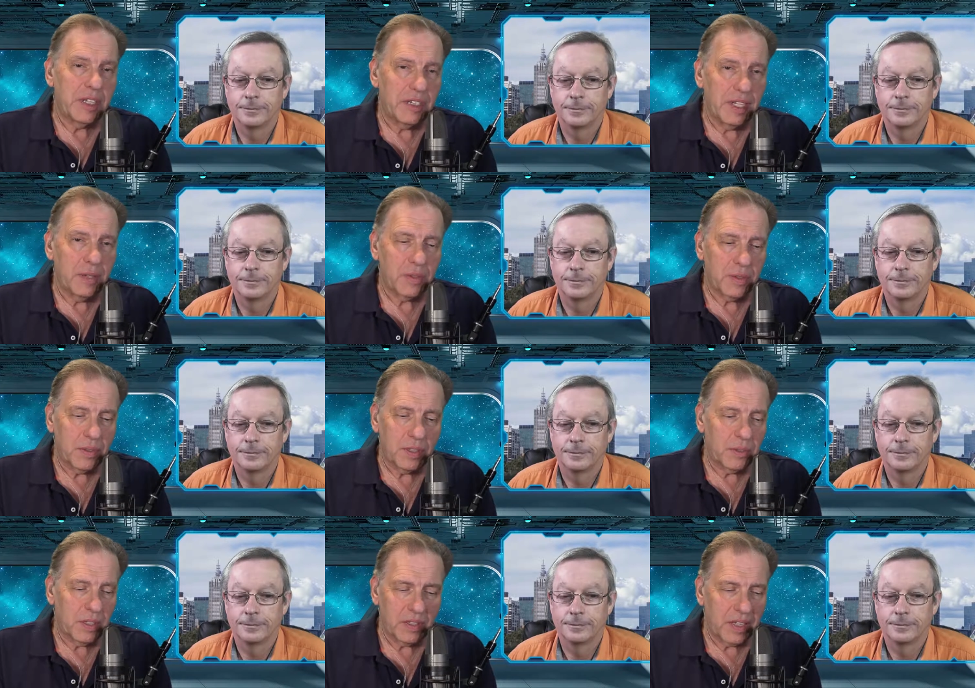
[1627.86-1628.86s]
Speaker 1: He goes, the
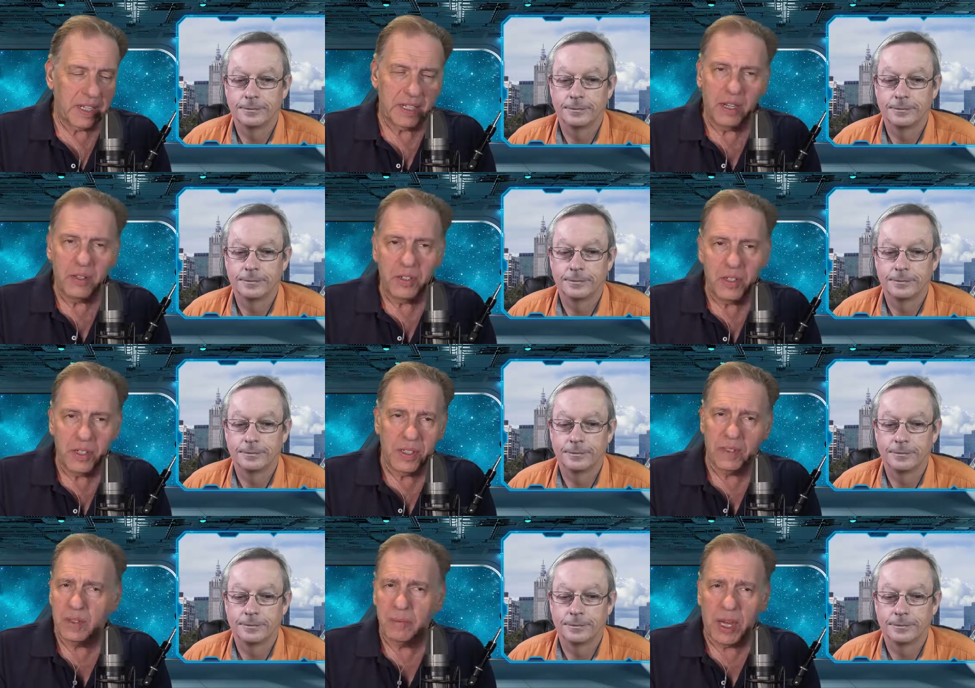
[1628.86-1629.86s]
technology
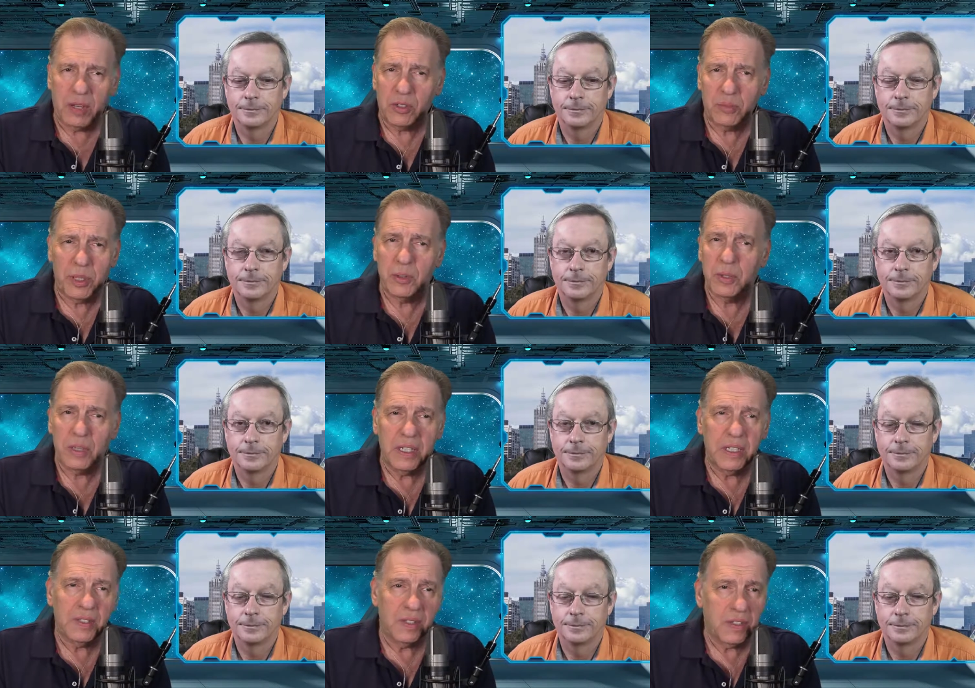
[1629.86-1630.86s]
that's about to be
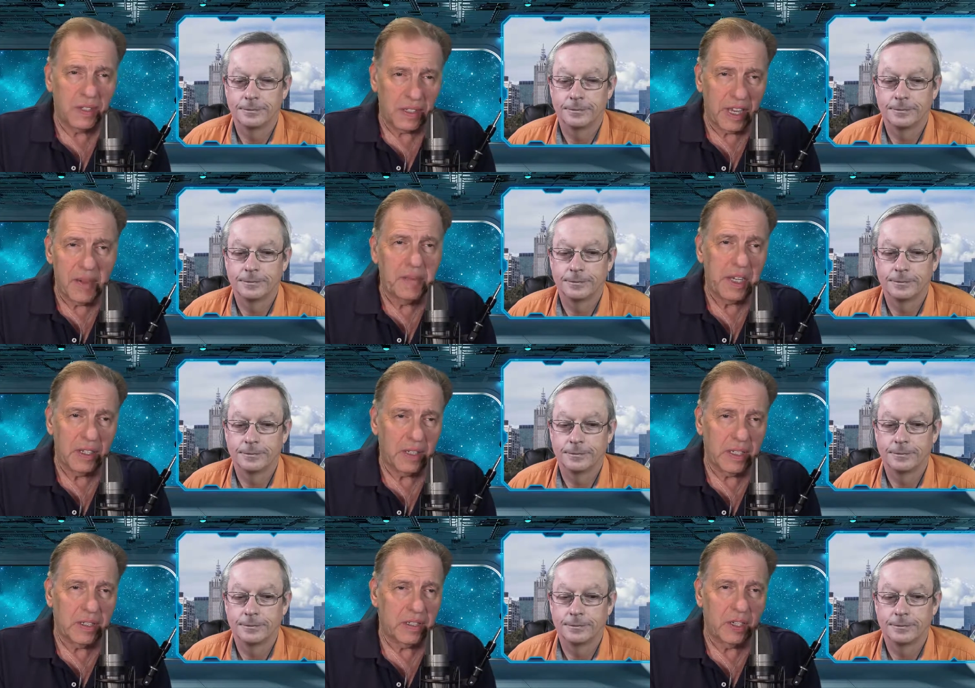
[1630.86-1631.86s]
released imminently
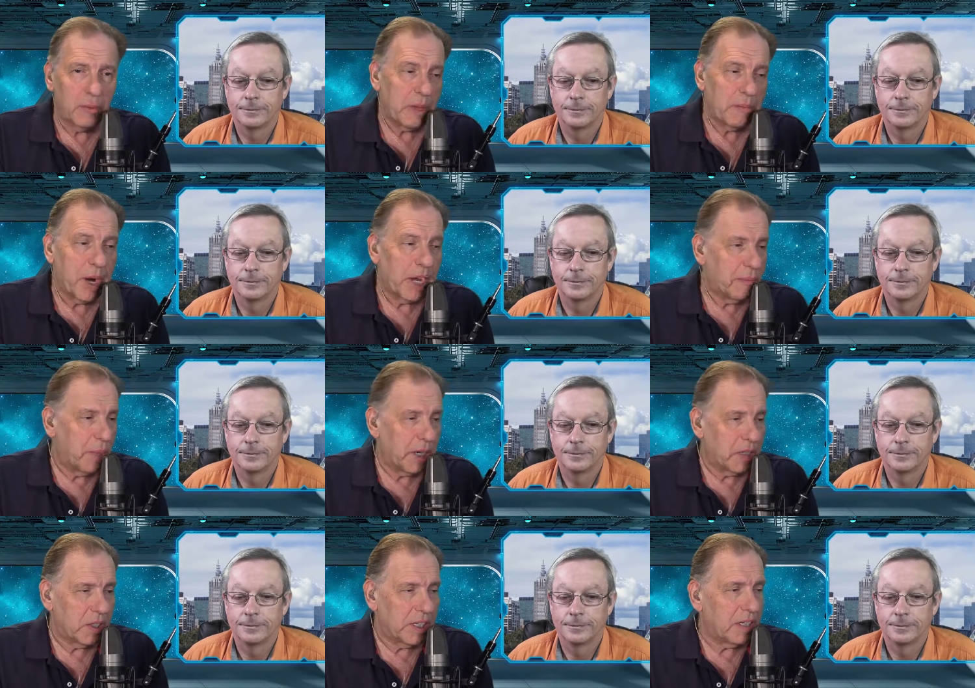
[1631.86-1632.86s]
is going to be
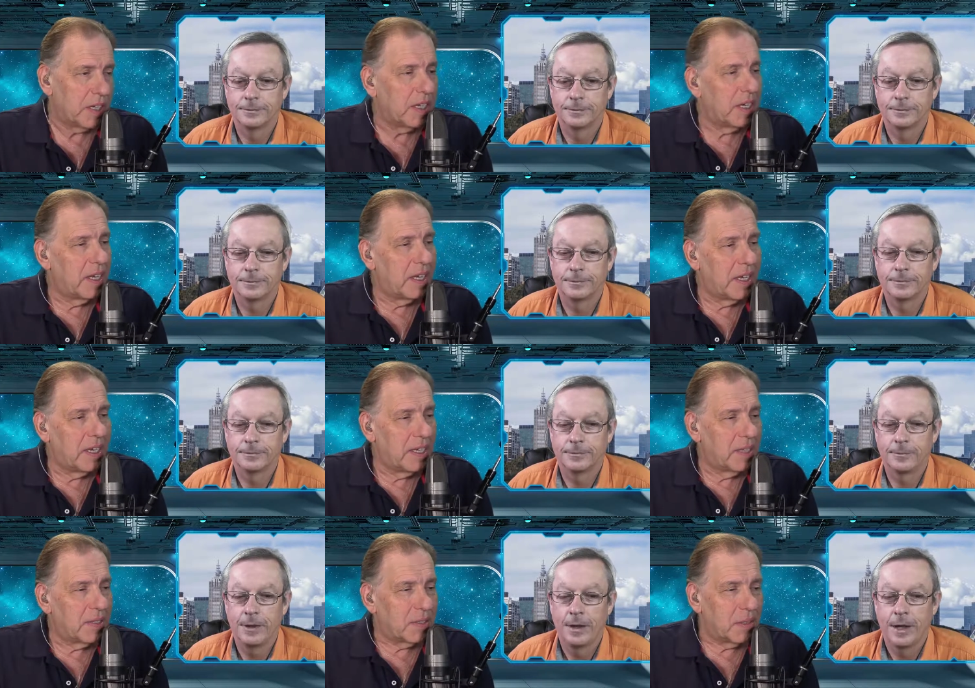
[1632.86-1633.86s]
mind-boggling.
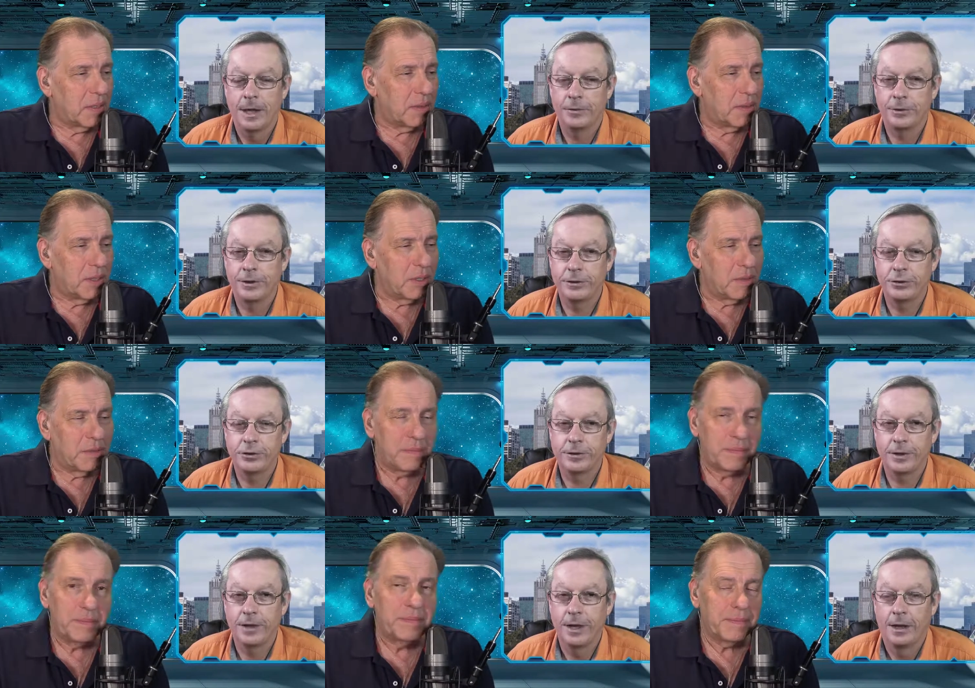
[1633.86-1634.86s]
Speaker 2: So, but it's just
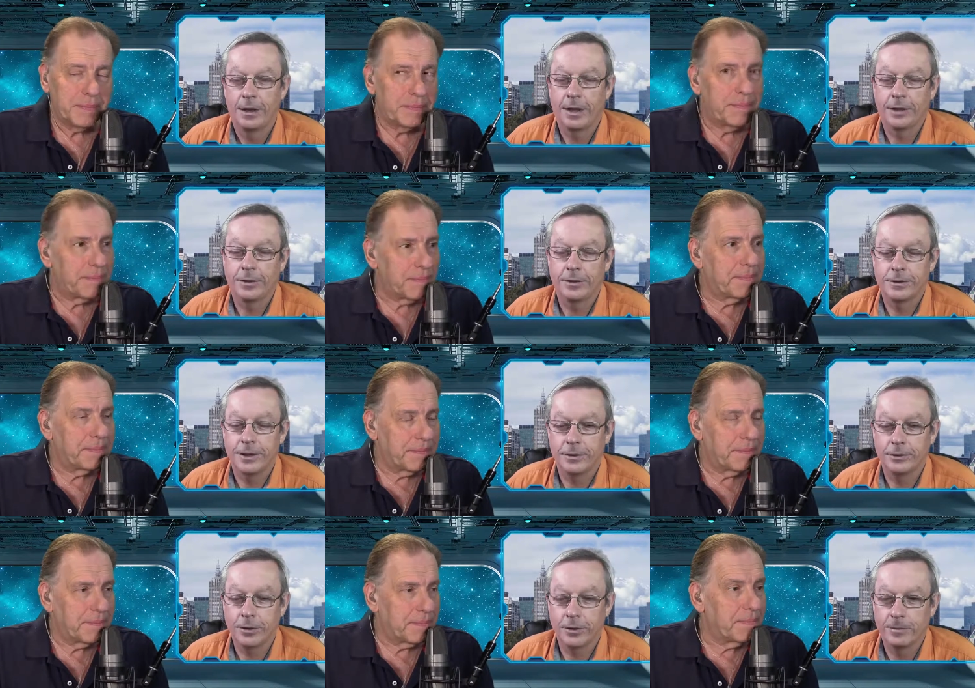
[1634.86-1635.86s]
like you said, he's
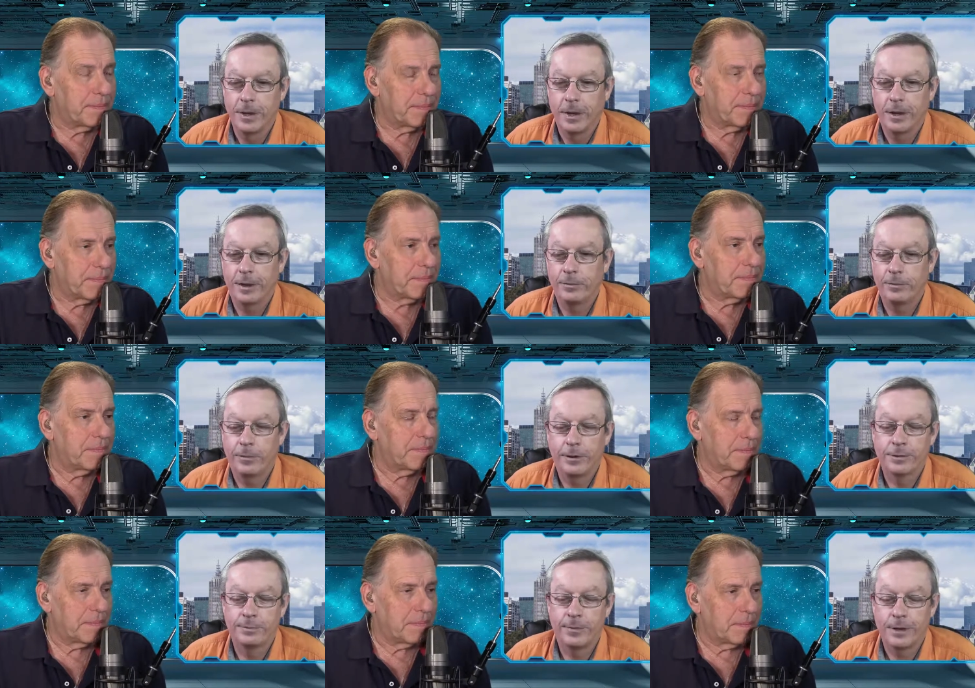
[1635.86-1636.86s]
got it
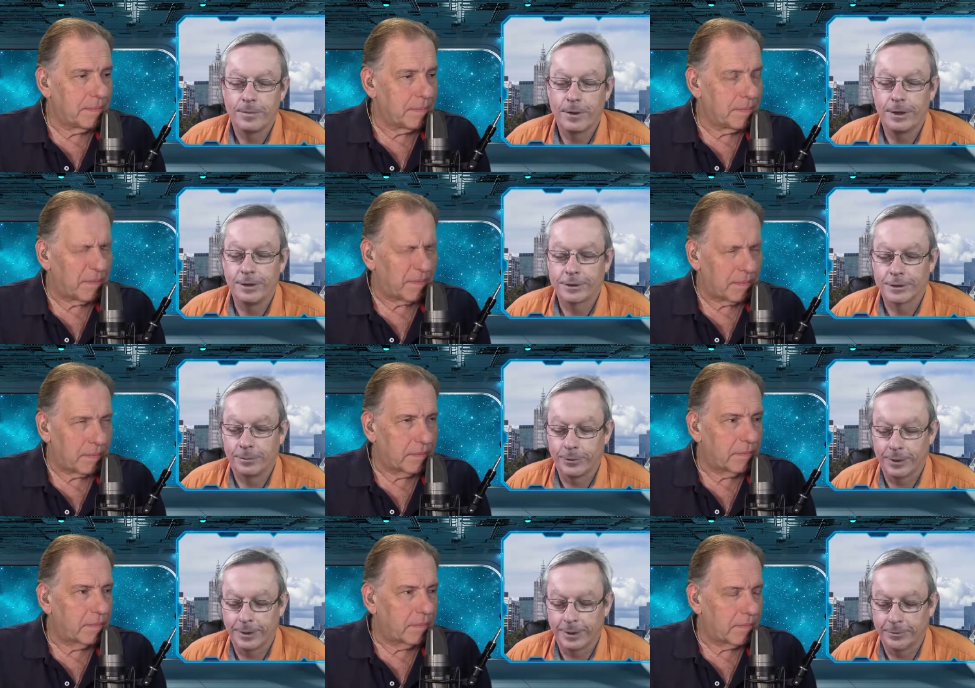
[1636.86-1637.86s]
might mean
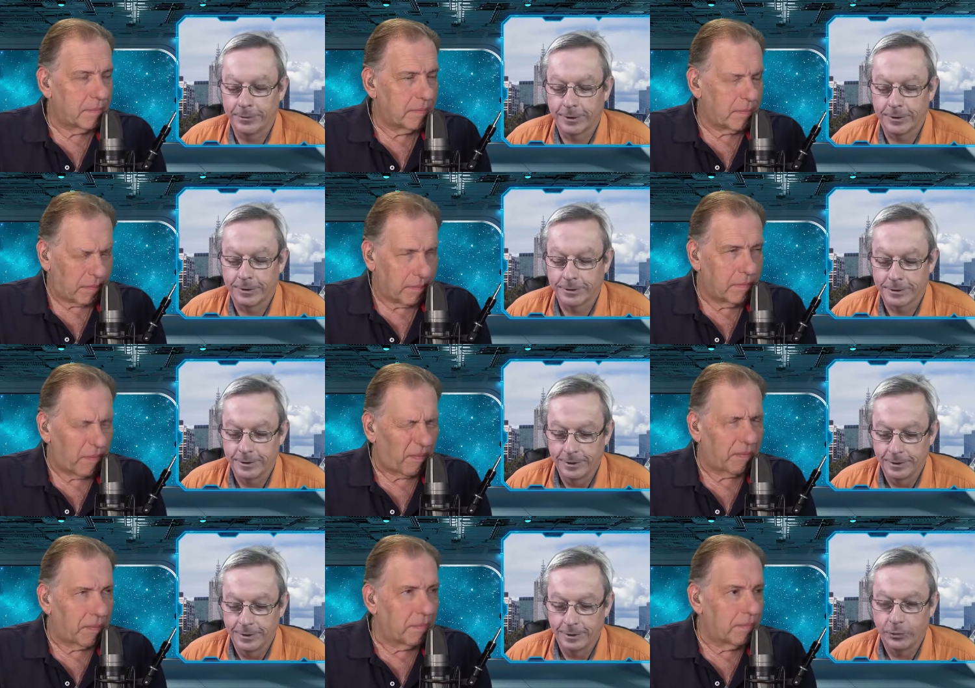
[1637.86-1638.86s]
something there, because
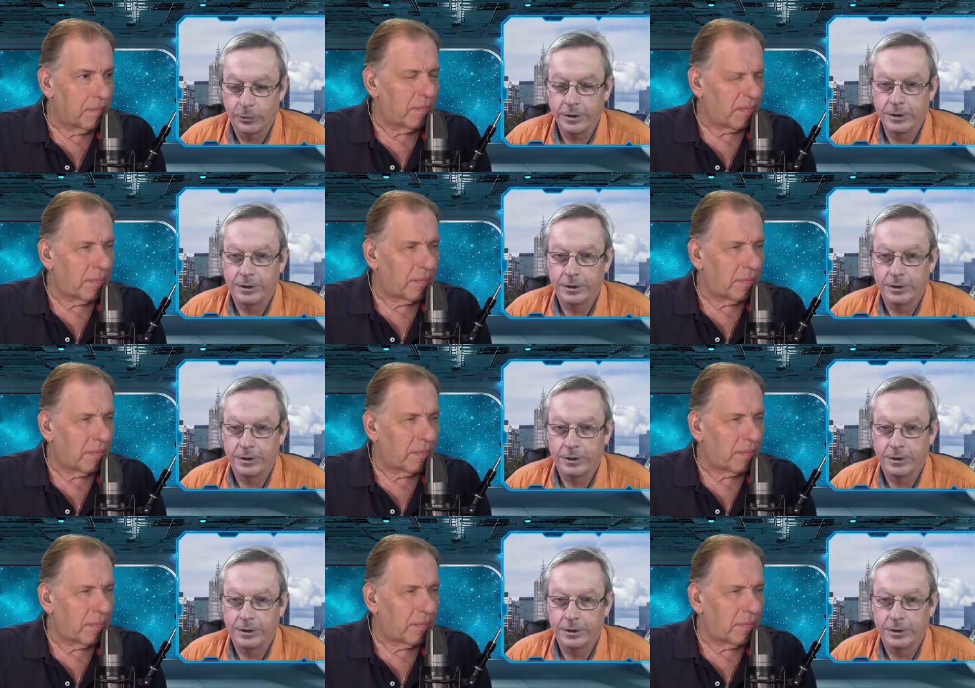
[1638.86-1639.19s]
when you